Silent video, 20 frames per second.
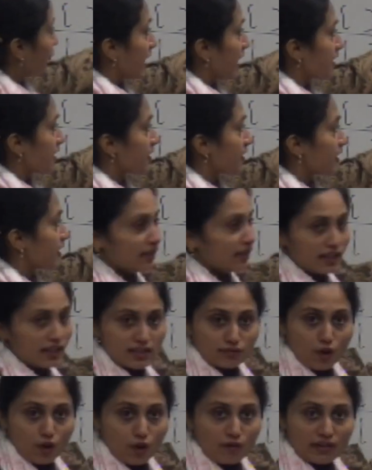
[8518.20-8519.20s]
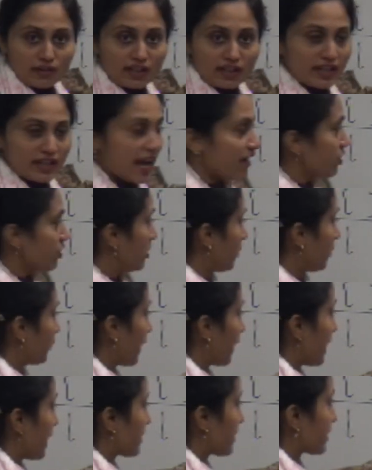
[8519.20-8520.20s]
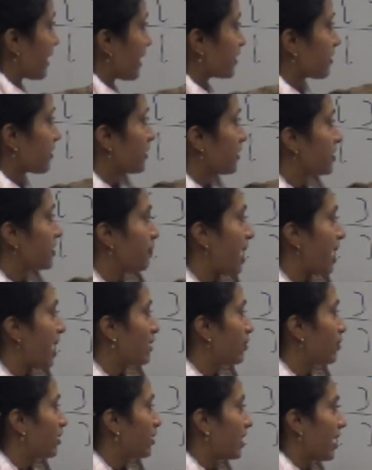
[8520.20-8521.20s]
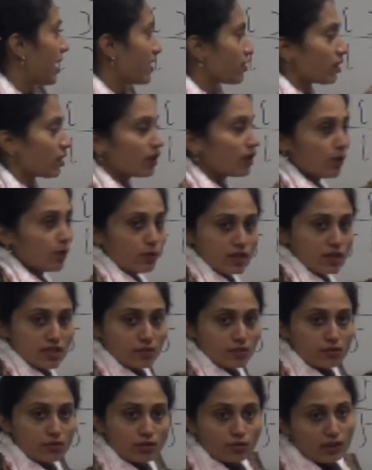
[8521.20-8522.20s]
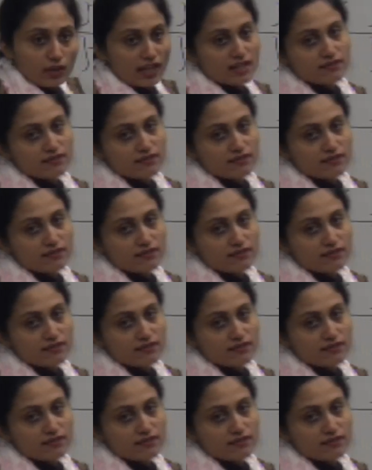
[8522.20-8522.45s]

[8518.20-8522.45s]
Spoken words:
greater, it's forward reaction. If K is lesser, it's a backward reaction. Q is equal to K is very